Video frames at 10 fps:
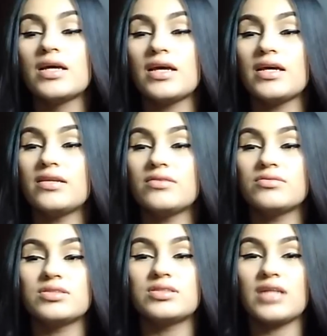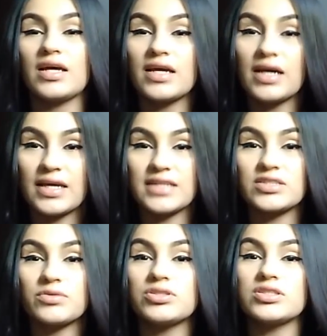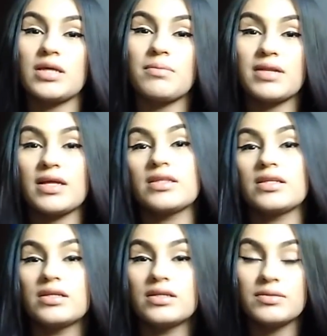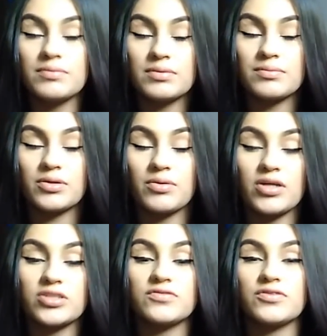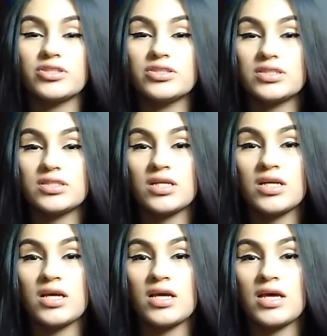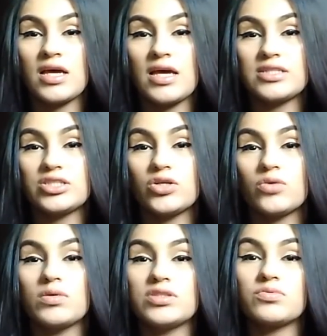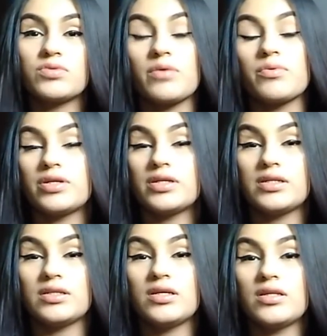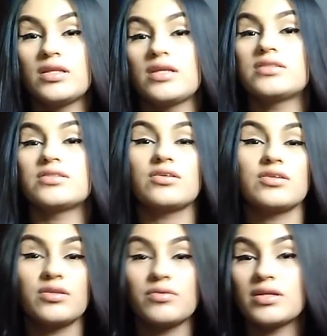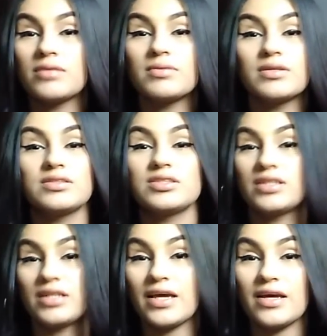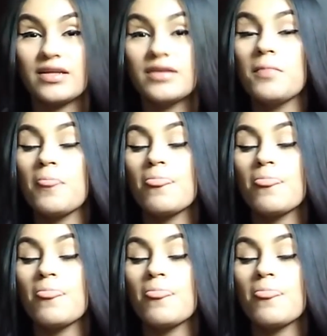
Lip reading: And it was I guess they were just aiming at the garage first. So once they were done, they started loading up the shit again.